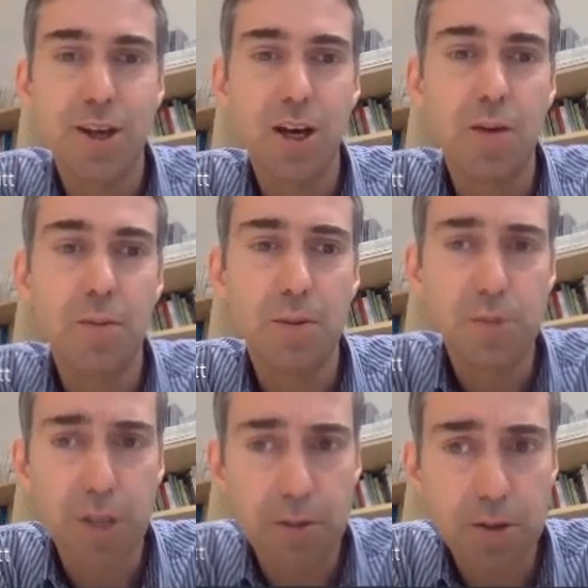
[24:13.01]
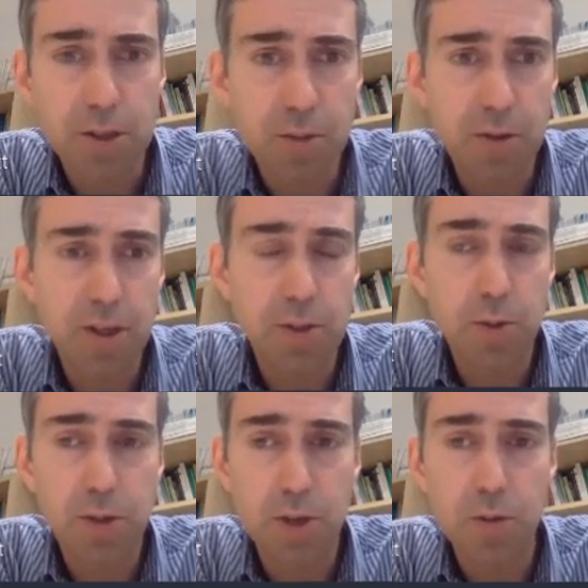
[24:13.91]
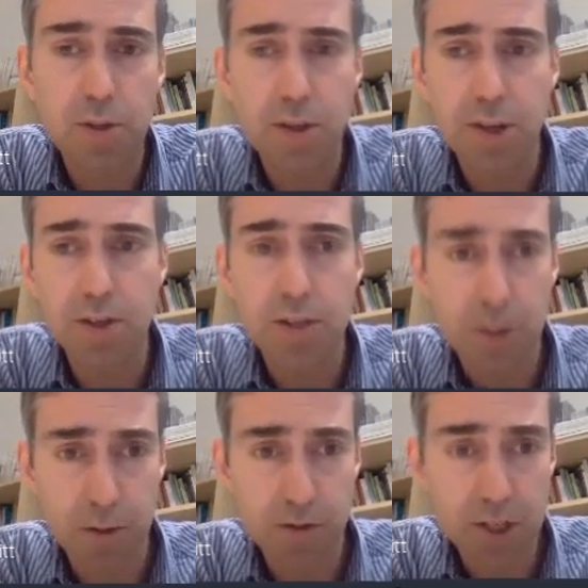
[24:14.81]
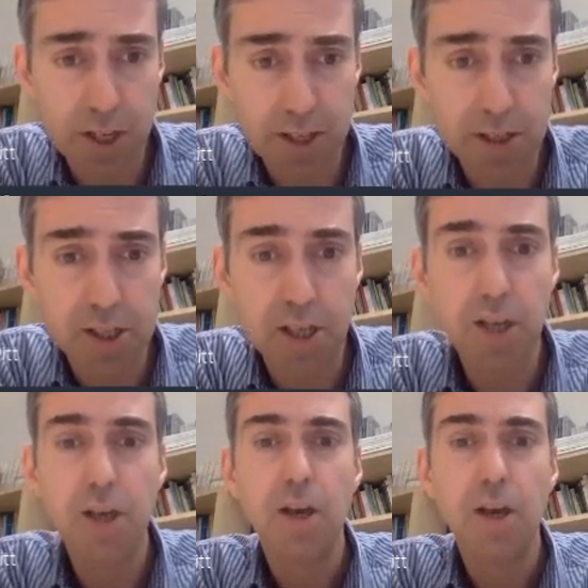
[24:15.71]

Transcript: I'm sharing some of these with you in the next couple of slides.